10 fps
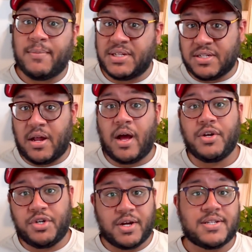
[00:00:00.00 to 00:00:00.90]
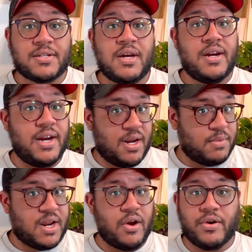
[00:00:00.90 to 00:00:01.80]
It's not just named
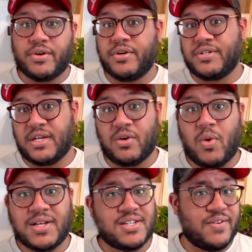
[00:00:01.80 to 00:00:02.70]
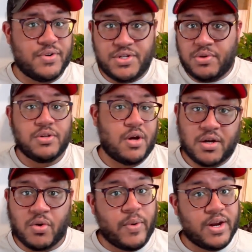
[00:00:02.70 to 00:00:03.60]
characters and quest givers. You can talk
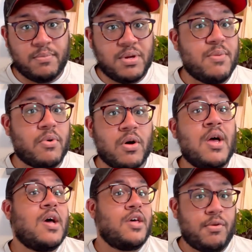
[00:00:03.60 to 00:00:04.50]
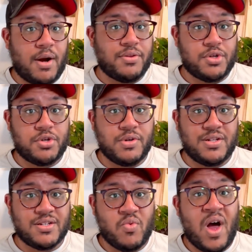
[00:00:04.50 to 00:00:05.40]
to random people throughout the streets
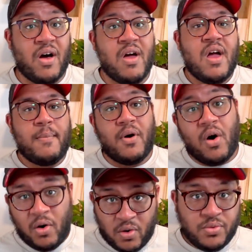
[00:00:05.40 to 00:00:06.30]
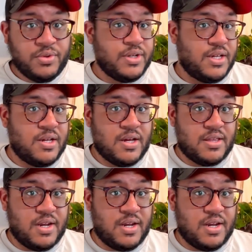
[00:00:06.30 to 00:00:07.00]
as well, but only the